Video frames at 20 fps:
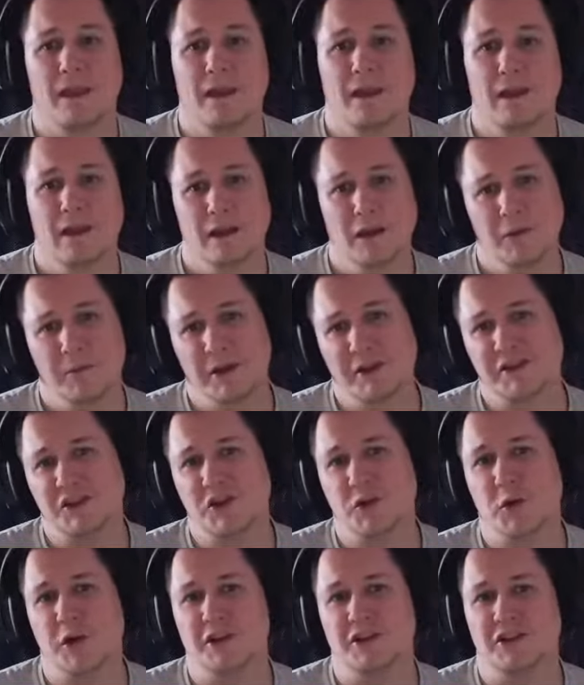A little bit of
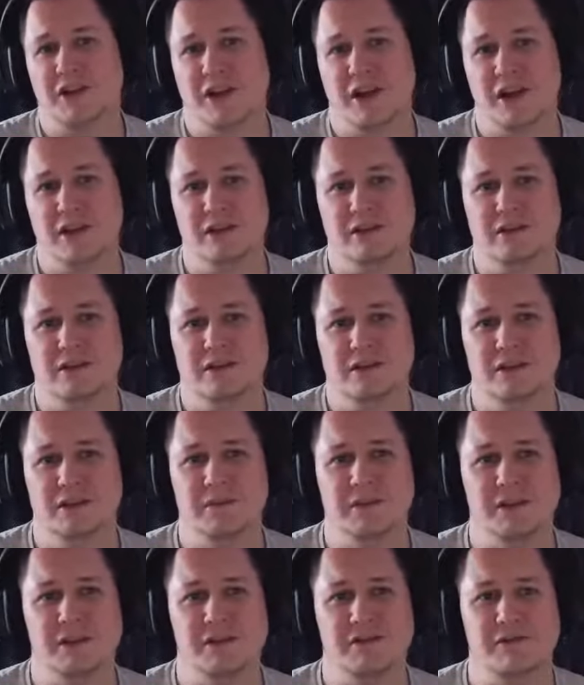squeech there, a little
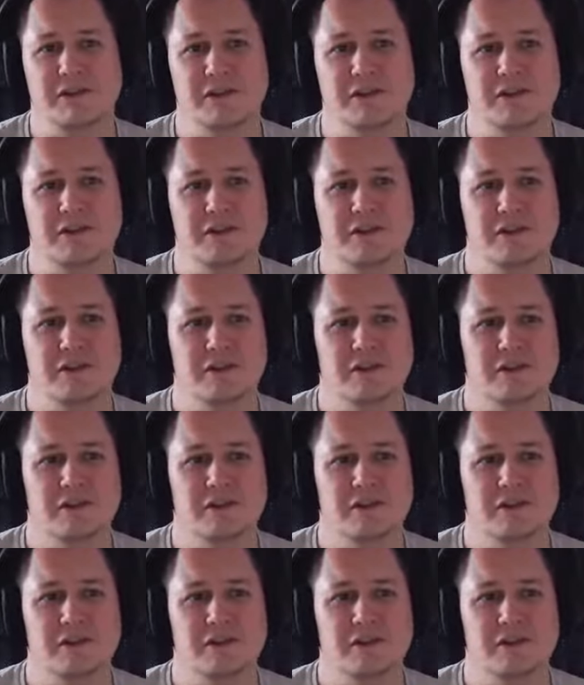bit of screech.